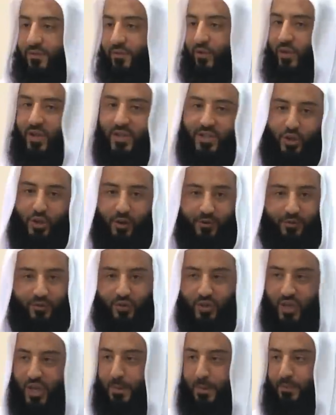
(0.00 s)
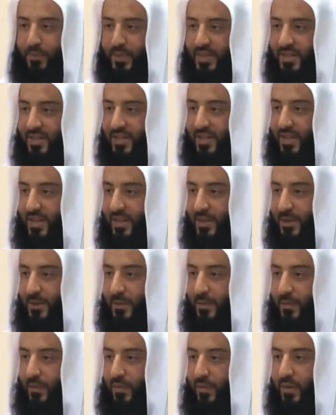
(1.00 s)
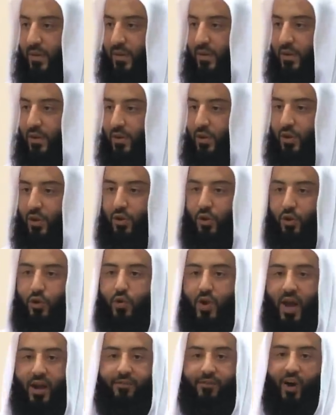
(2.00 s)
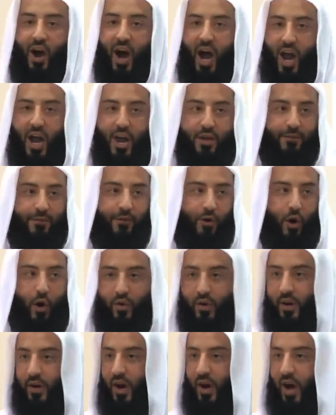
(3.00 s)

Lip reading: for yourself to keep busy. You have iPhone and